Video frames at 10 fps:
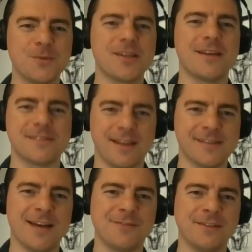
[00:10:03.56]
almost
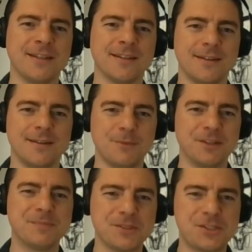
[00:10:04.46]
as having
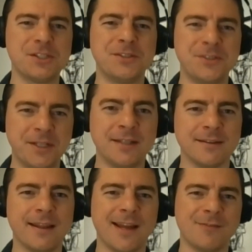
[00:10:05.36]
multiple children
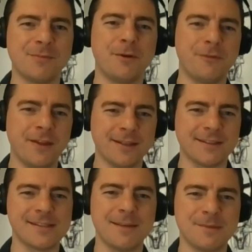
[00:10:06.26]
that have a birthday at
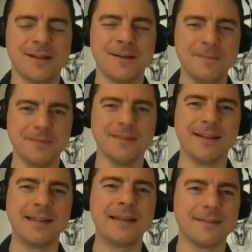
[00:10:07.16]
the same time,
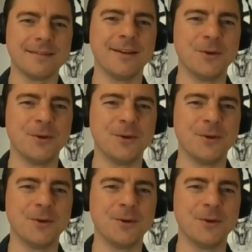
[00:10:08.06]
and you